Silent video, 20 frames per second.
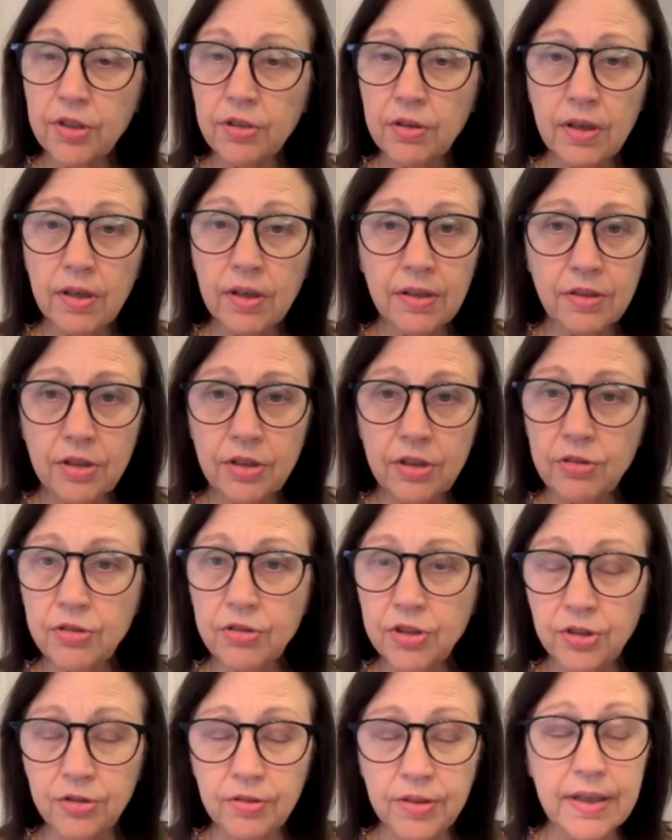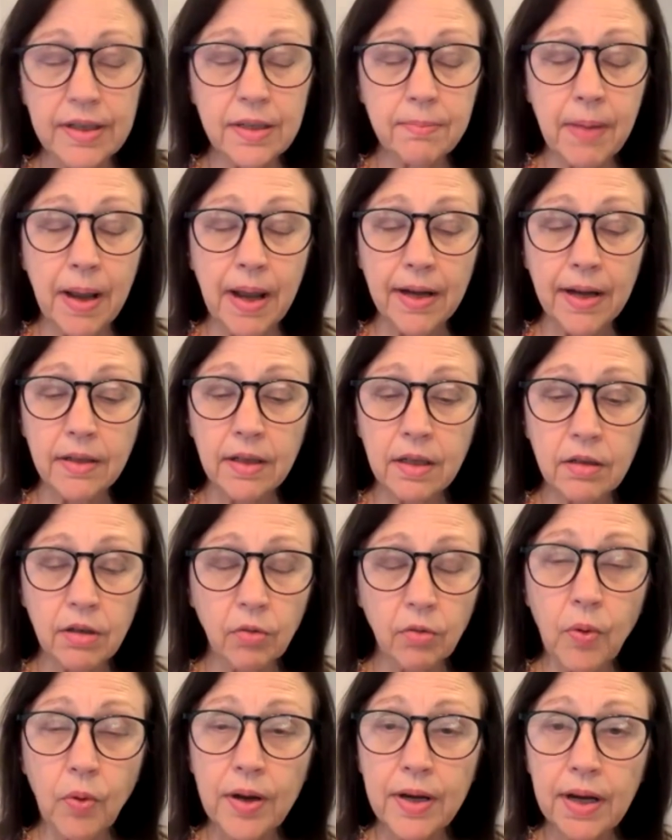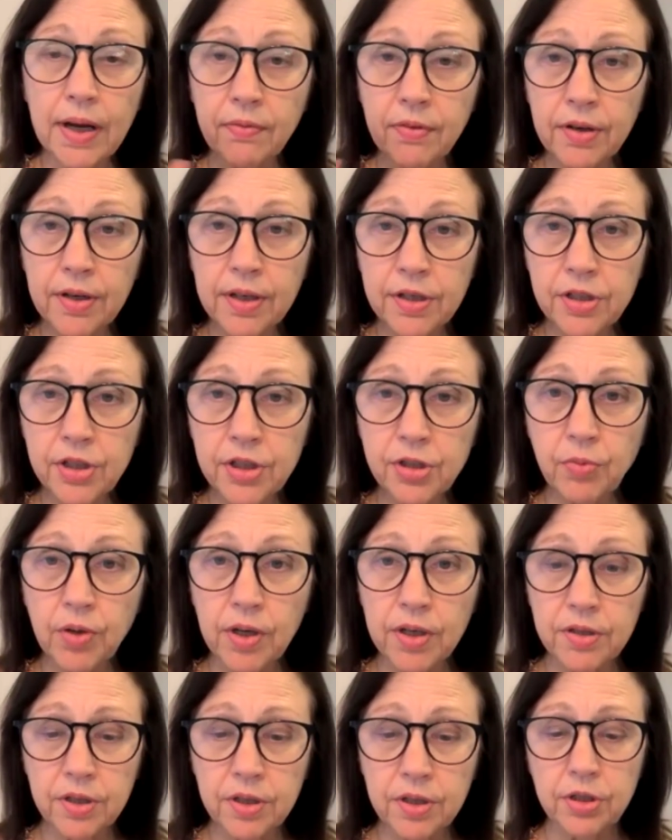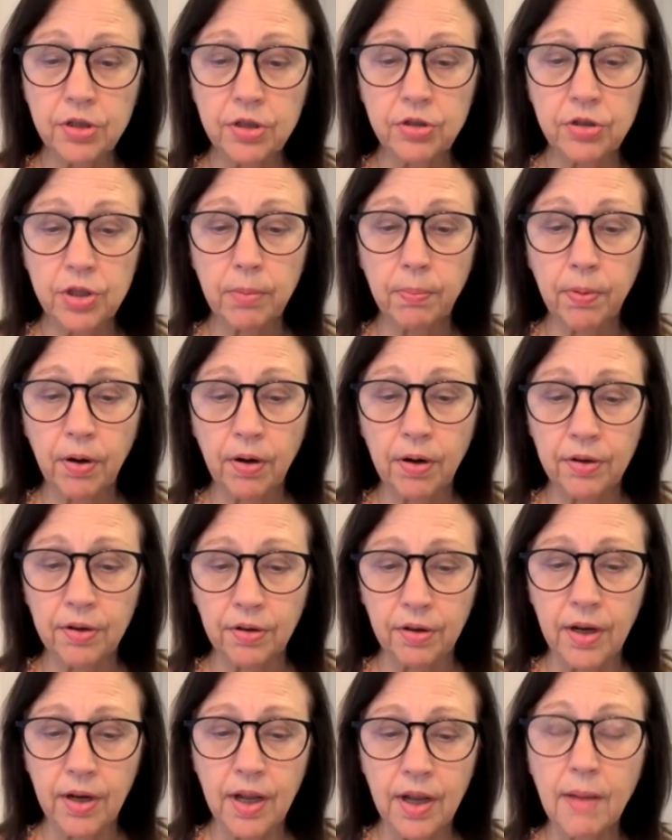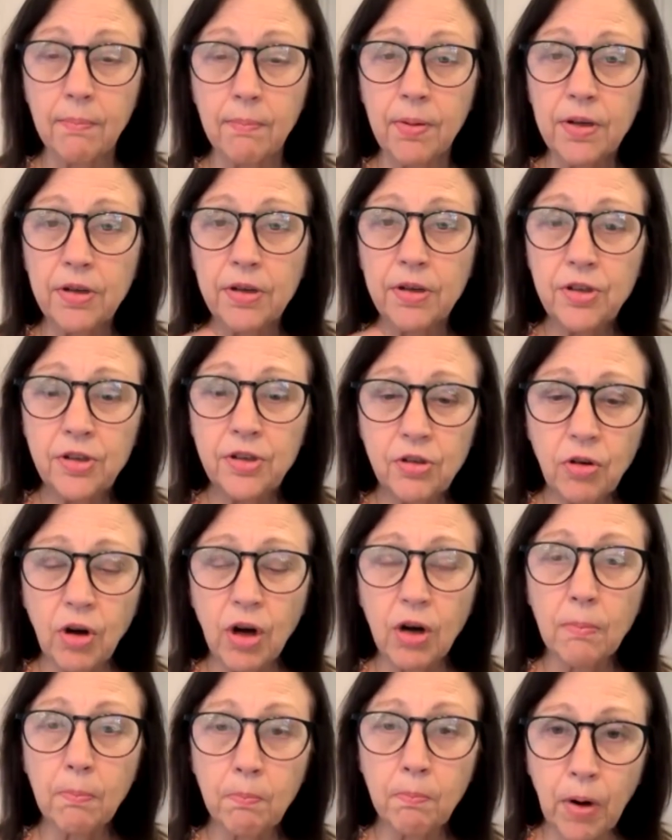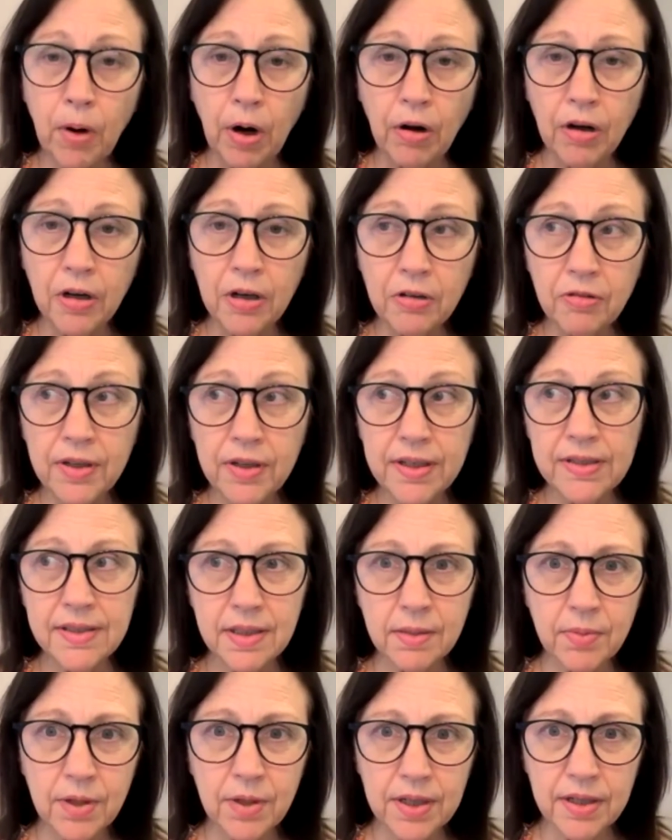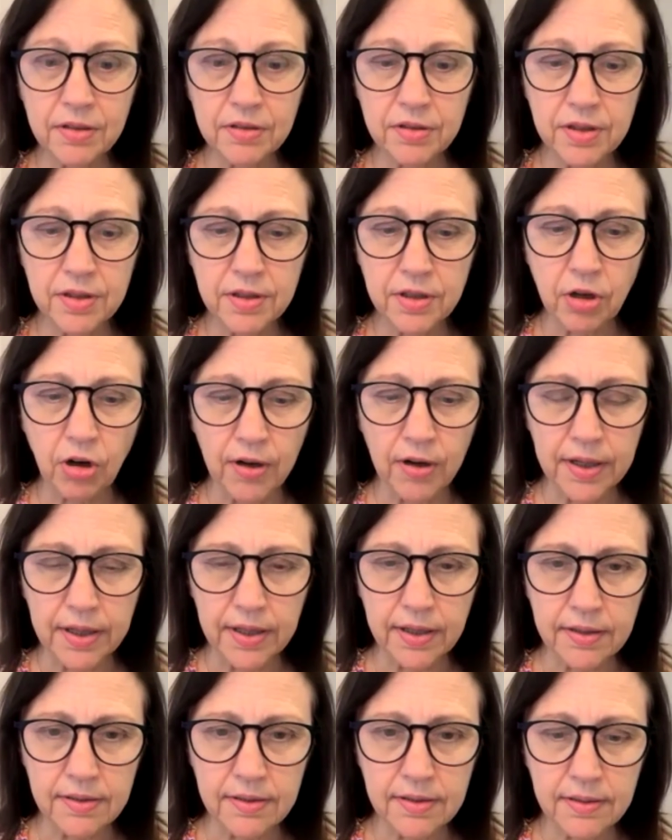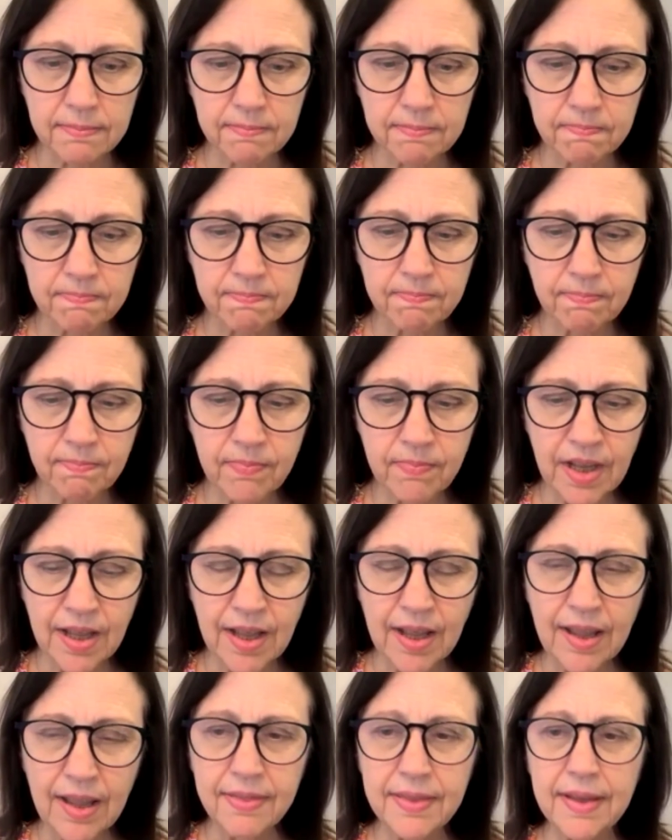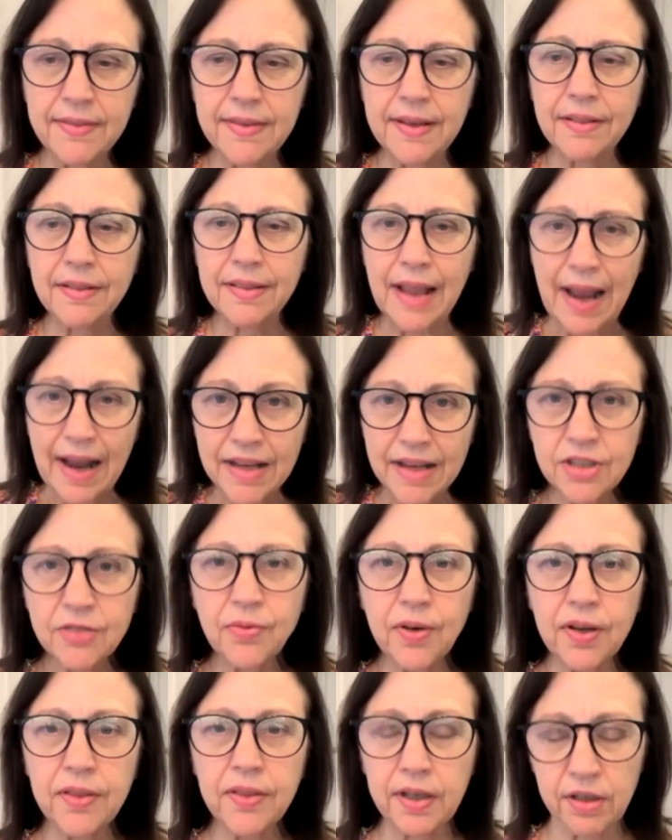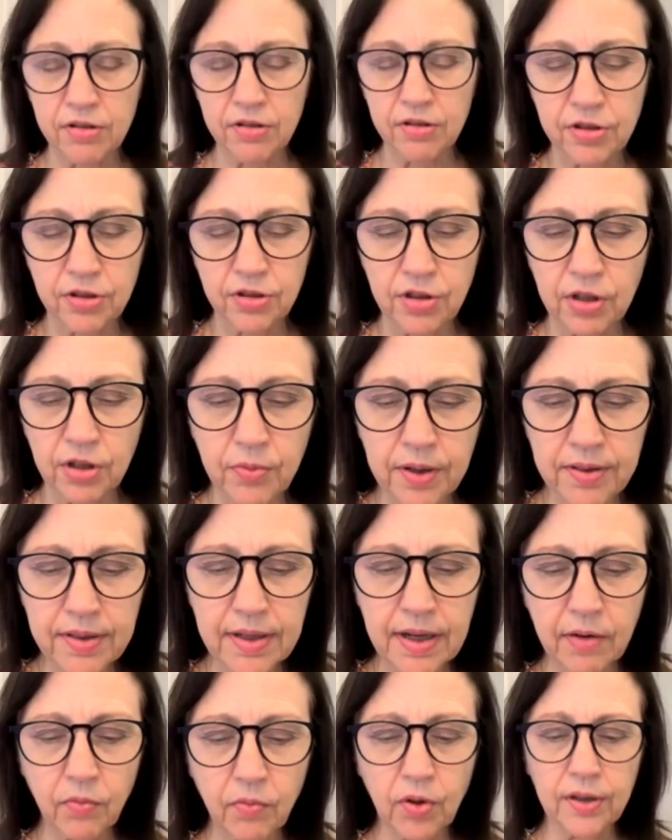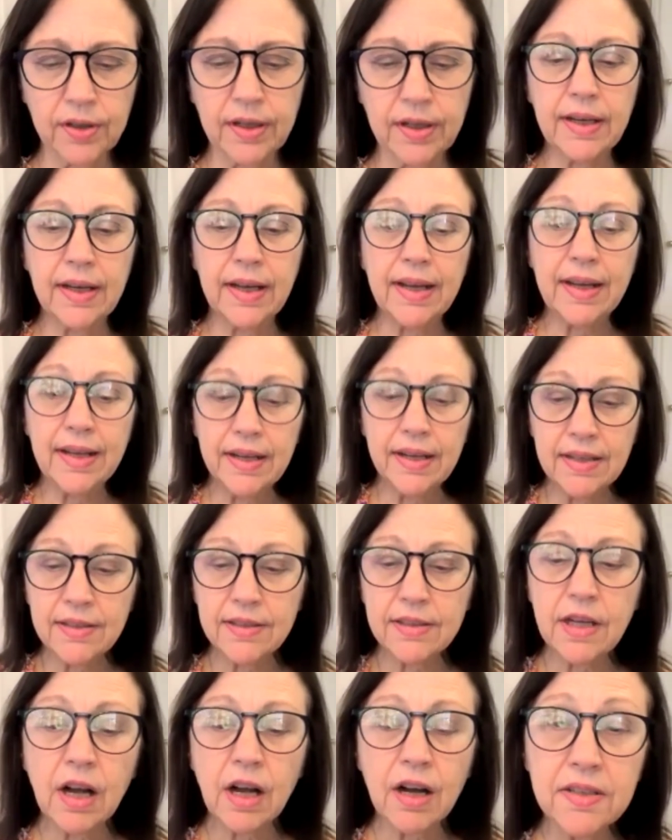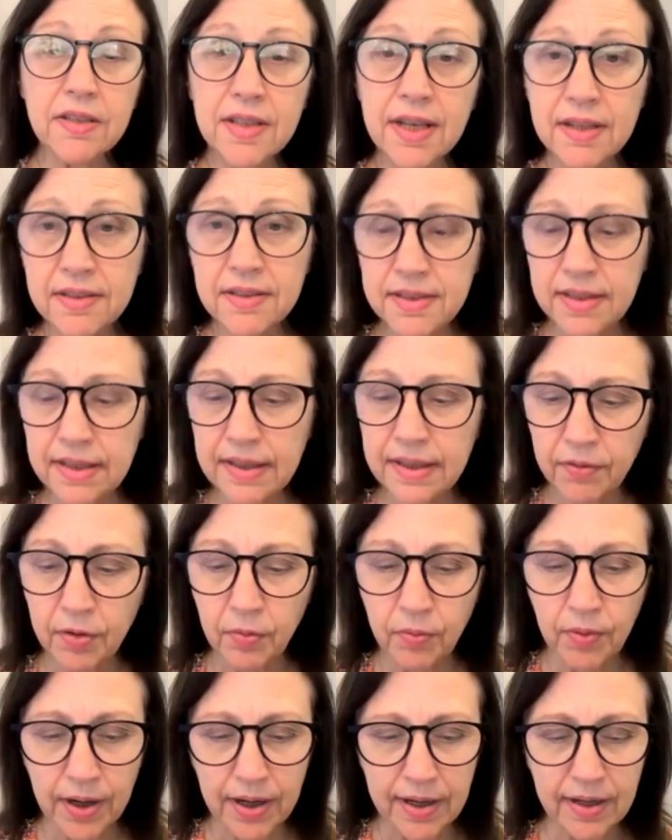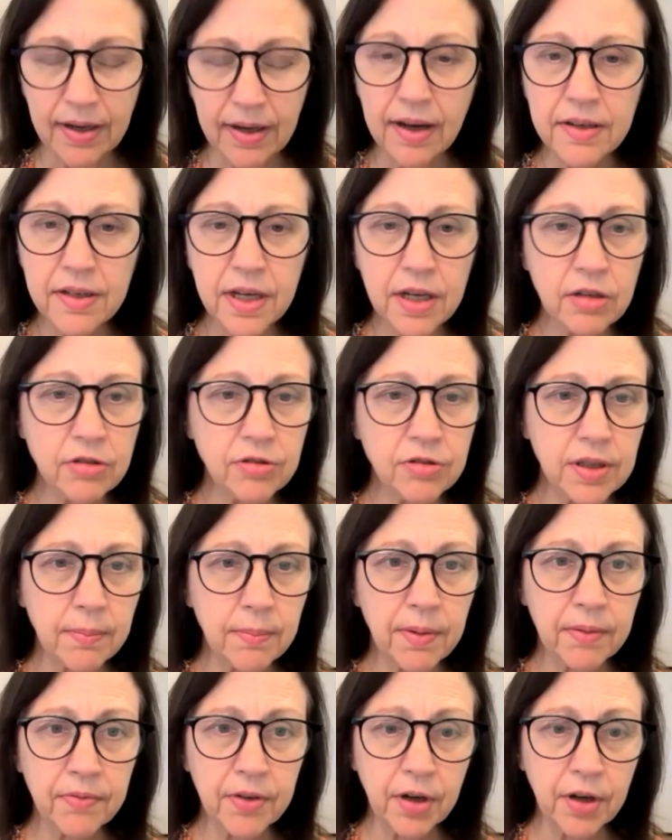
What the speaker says: You can use your lead magnet or whatever it is you want to do to partner, but you are borrowing someone else's audience. Then the last one that goes along with networking is contest and giveaway. And I know